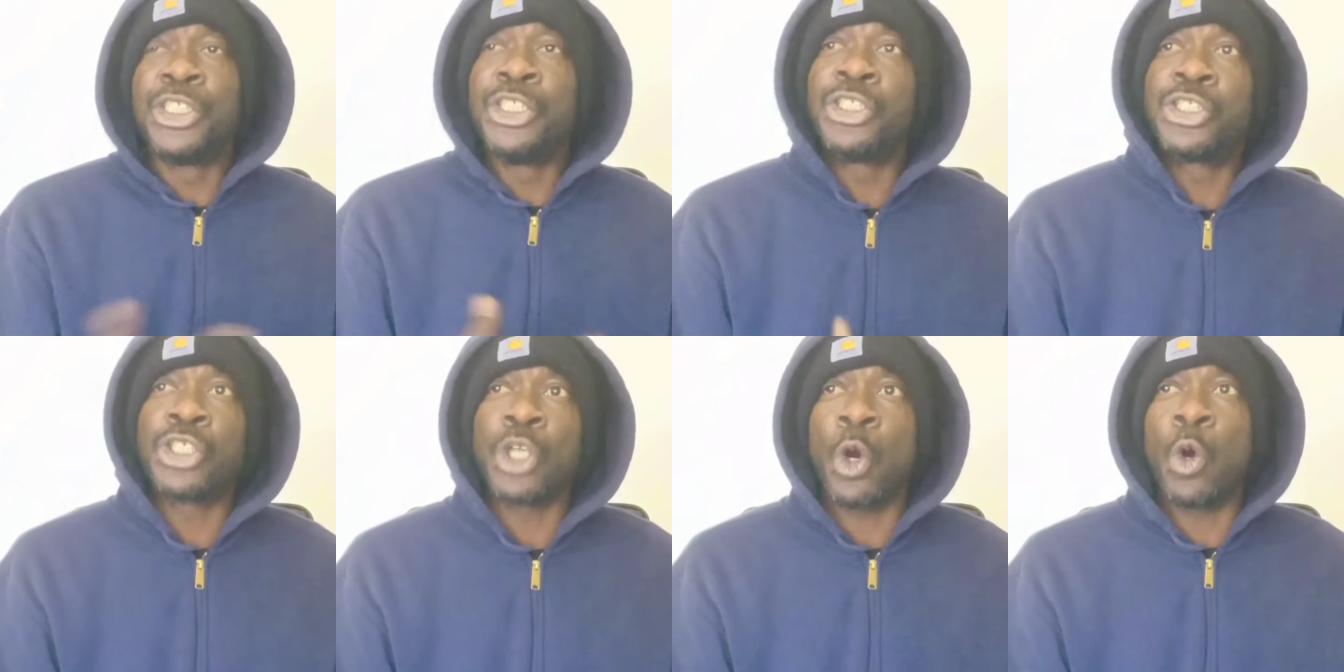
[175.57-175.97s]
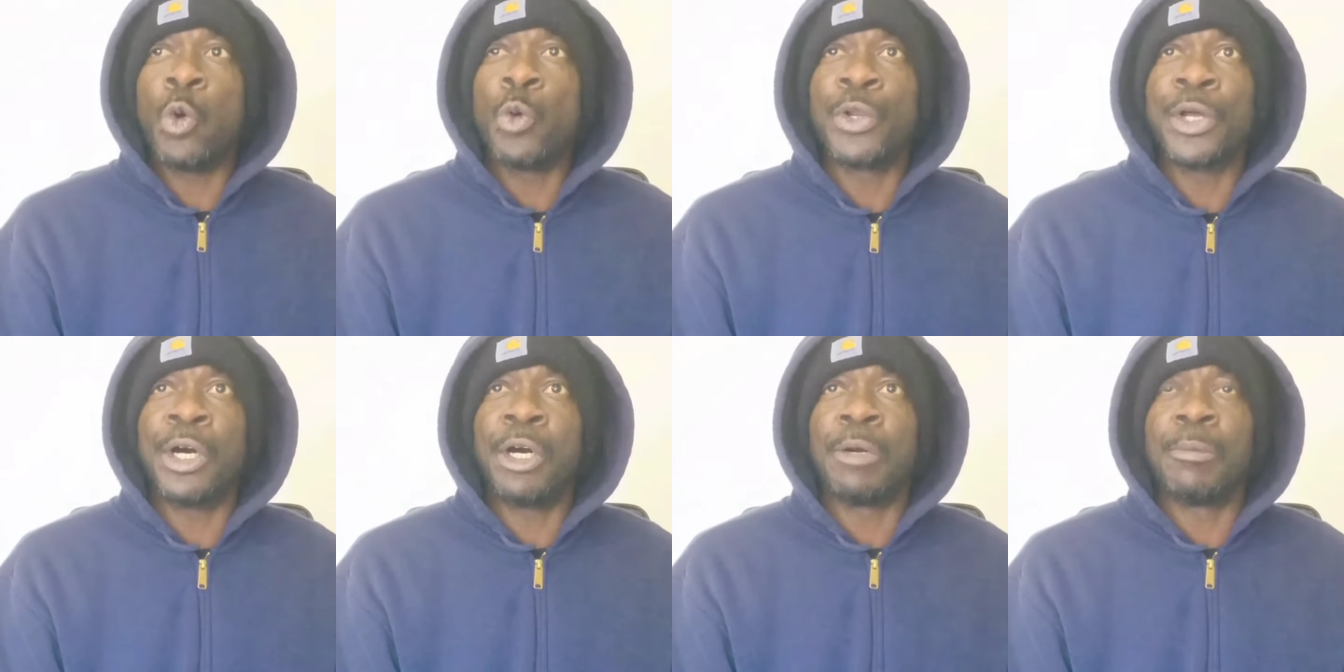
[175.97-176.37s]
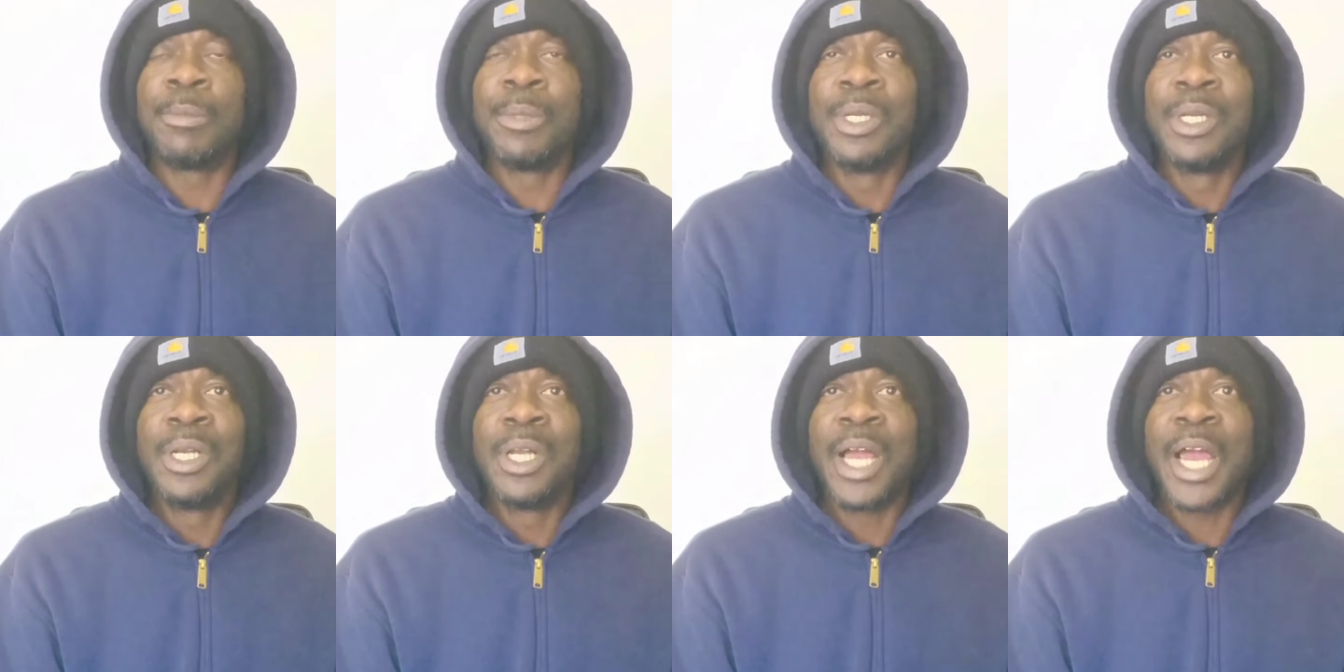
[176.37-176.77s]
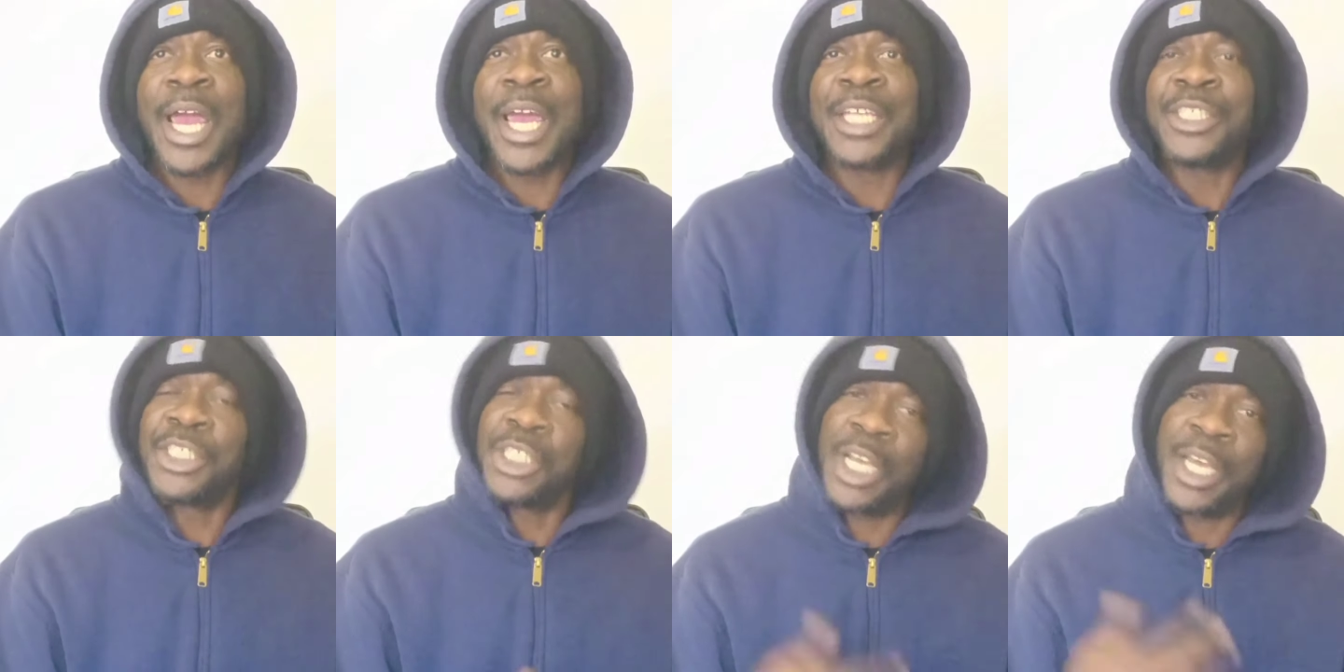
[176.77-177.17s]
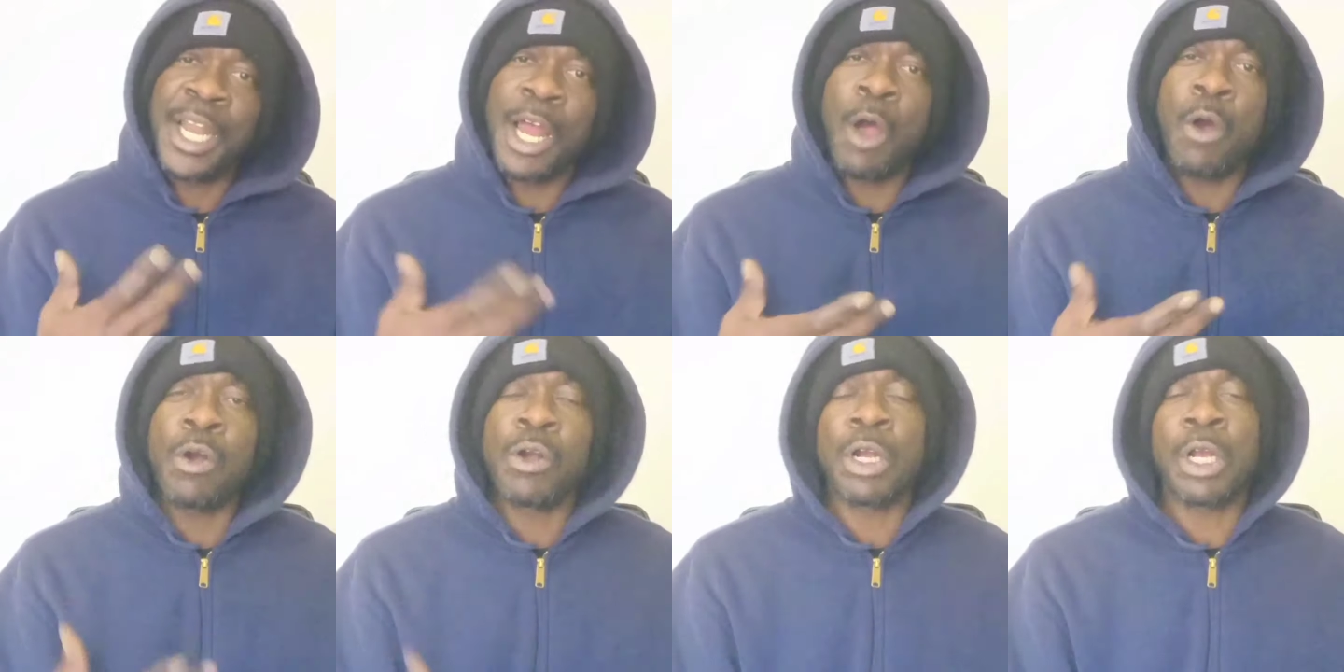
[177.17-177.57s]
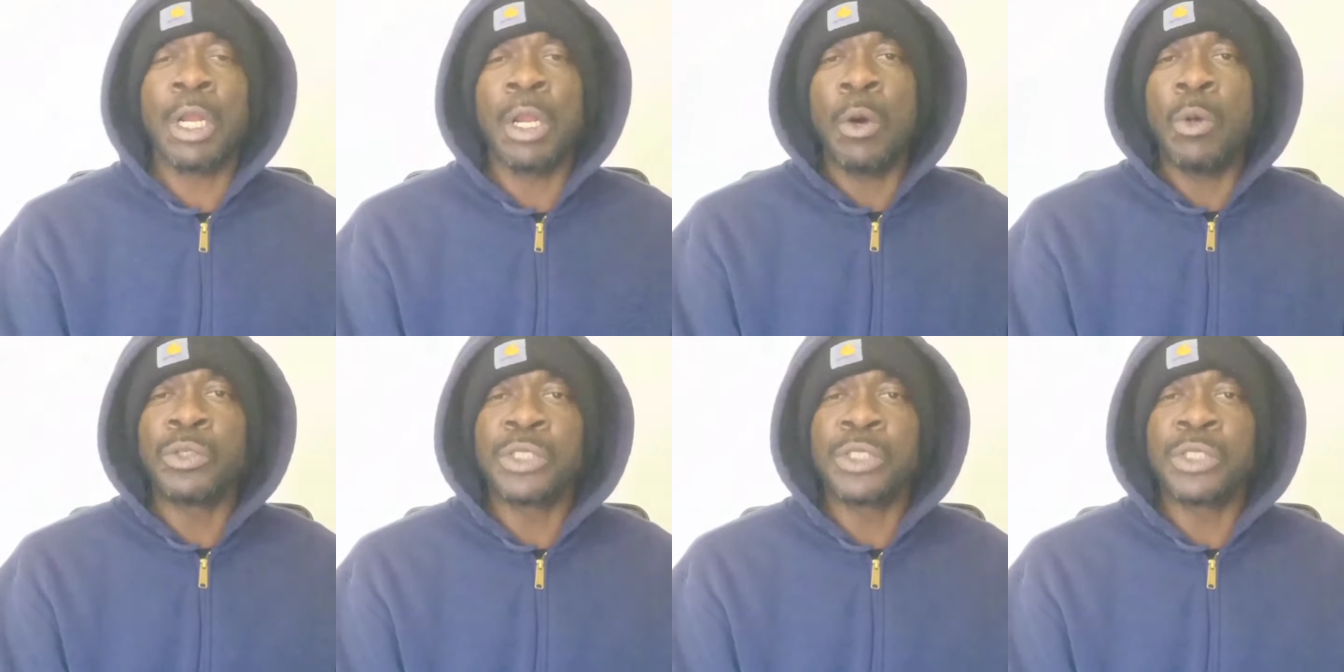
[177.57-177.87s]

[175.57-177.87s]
she showed up and she had all her